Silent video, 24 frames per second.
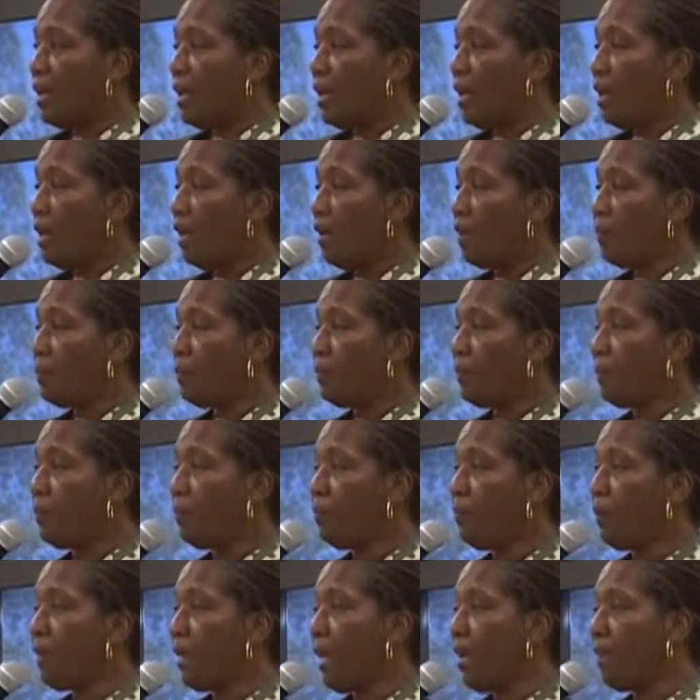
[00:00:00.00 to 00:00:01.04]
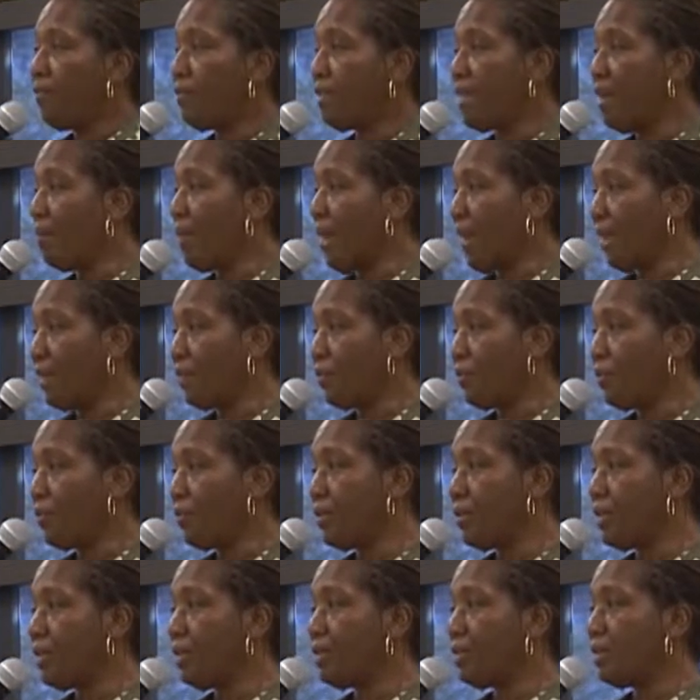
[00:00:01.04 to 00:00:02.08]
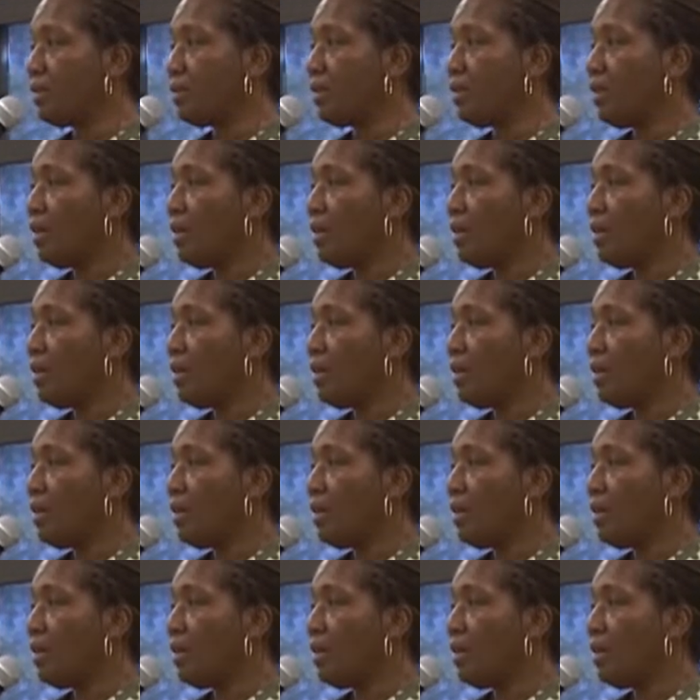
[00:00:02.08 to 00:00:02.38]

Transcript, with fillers: Um, we have some agencies